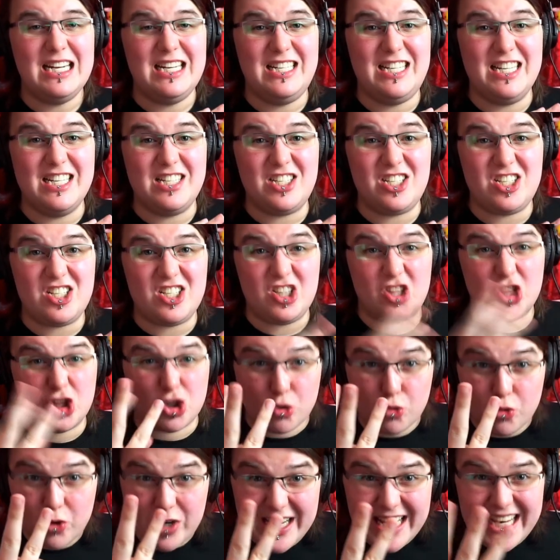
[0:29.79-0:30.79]
dis
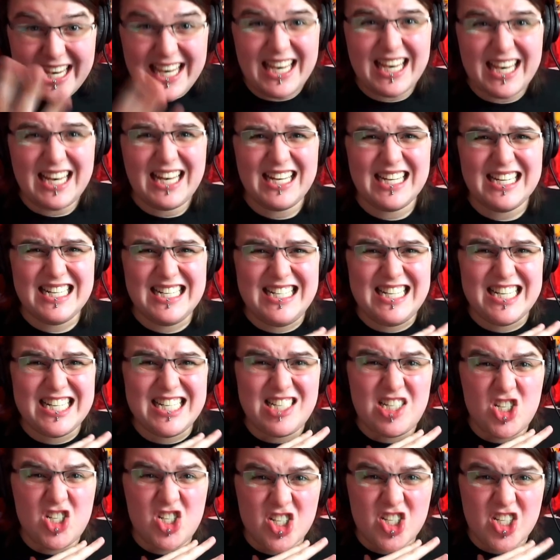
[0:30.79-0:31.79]
three
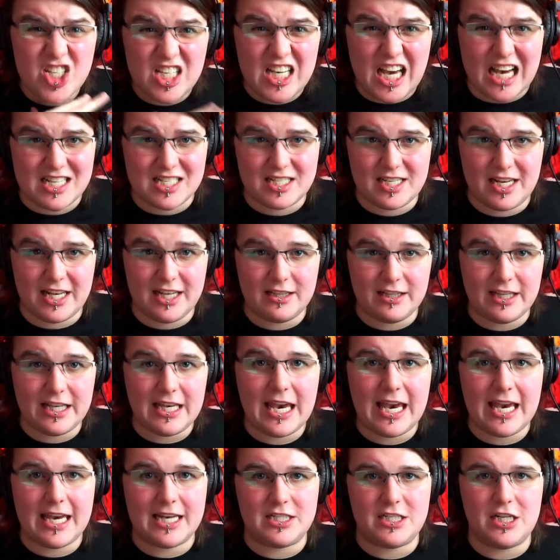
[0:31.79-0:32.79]

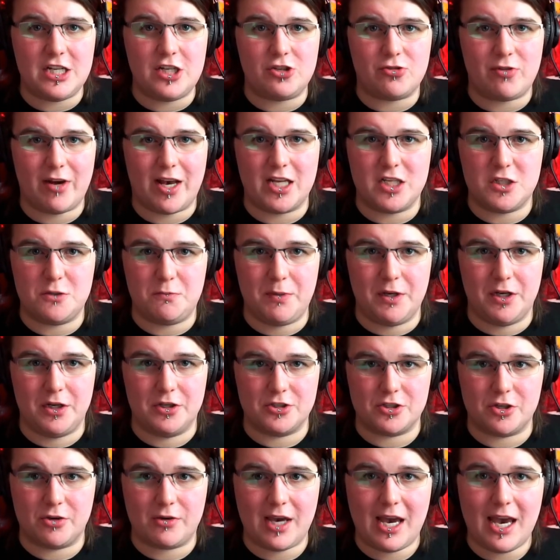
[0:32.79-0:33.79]
disgustingly anti-trans
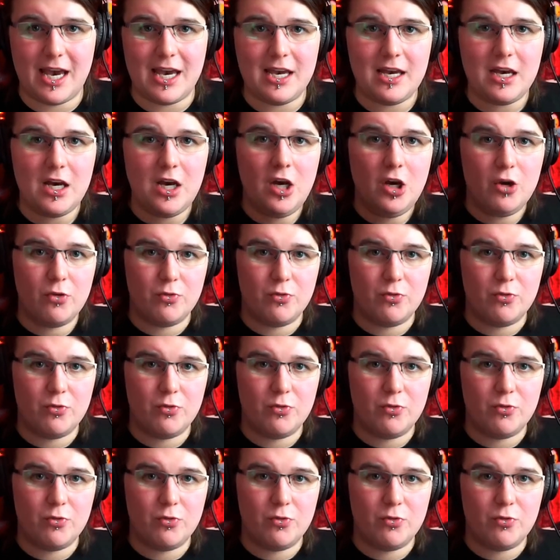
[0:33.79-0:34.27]
bills, okay?